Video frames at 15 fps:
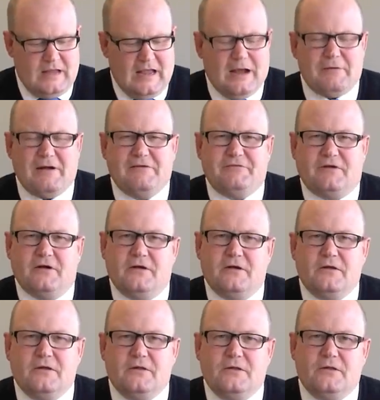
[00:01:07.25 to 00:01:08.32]
However,
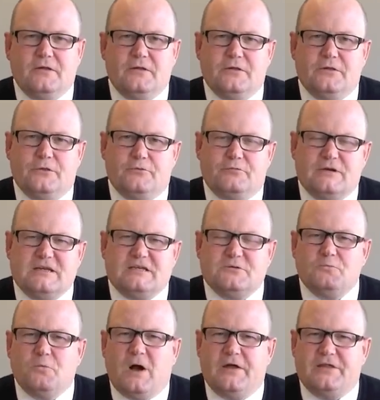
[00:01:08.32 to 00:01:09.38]
the
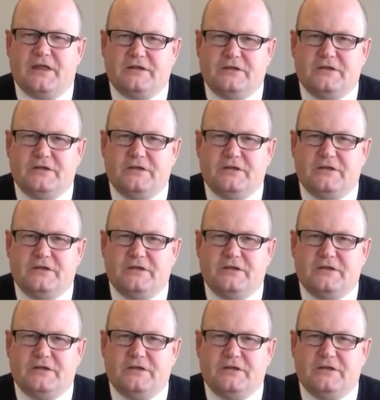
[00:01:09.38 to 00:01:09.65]
reason why they're